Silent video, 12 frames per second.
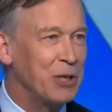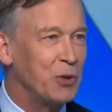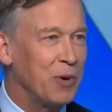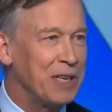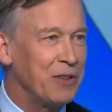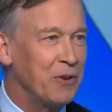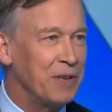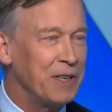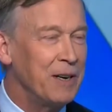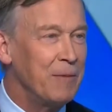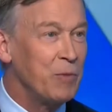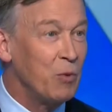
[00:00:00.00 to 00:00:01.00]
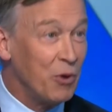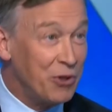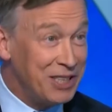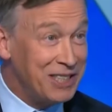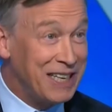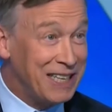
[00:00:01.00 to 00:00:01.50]
by 2030. Well,
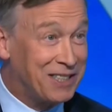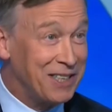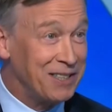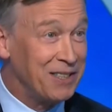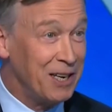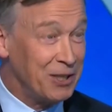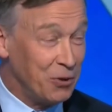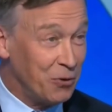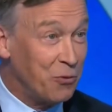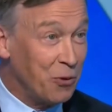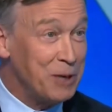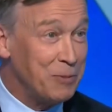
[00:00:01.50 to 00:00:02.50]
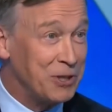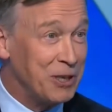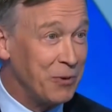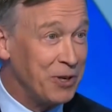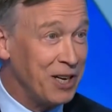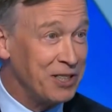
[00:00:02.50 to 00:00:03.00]
this gets us to a
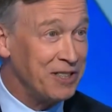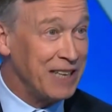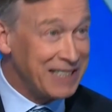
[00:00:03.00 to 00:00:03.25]
40% reduction.